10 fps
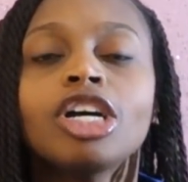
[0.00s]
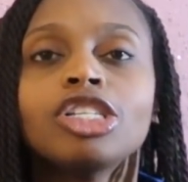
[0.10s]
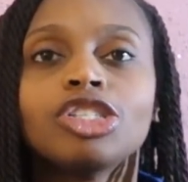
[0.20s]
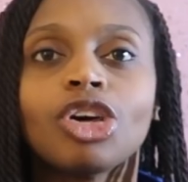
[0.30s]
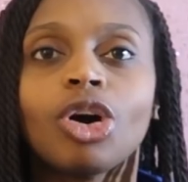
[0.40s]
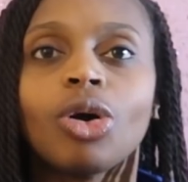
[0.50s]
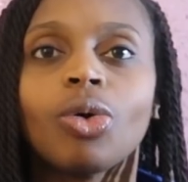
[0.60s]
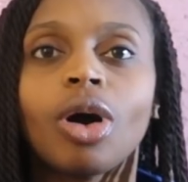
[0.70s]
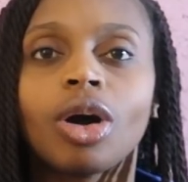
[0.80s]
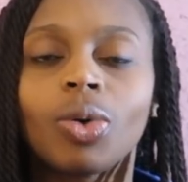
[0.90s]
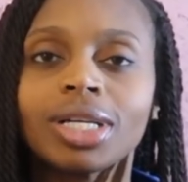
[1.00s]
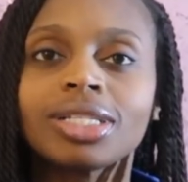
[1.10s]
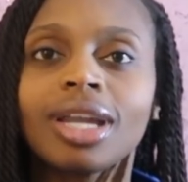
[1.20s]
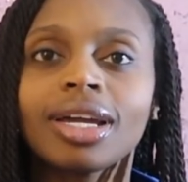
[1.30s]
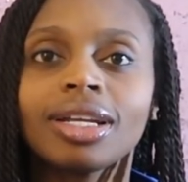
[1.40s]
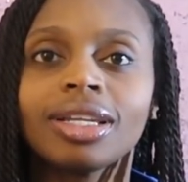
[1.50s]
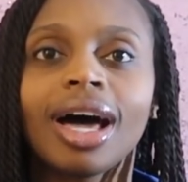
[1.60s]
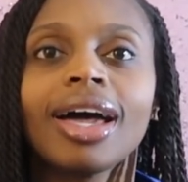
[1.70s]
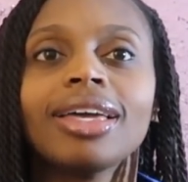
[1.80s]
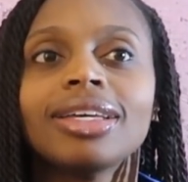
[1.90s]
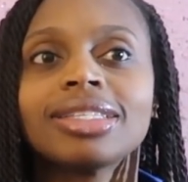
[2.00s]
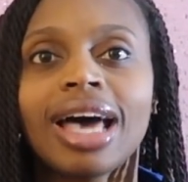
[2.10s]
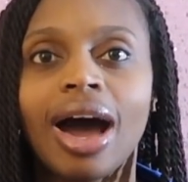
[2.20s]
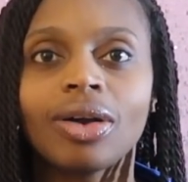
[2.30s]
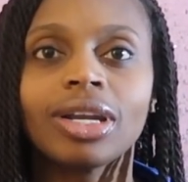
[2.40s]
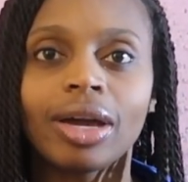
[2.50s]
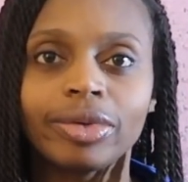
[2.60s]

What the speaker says: so a question I get a lot is, how did I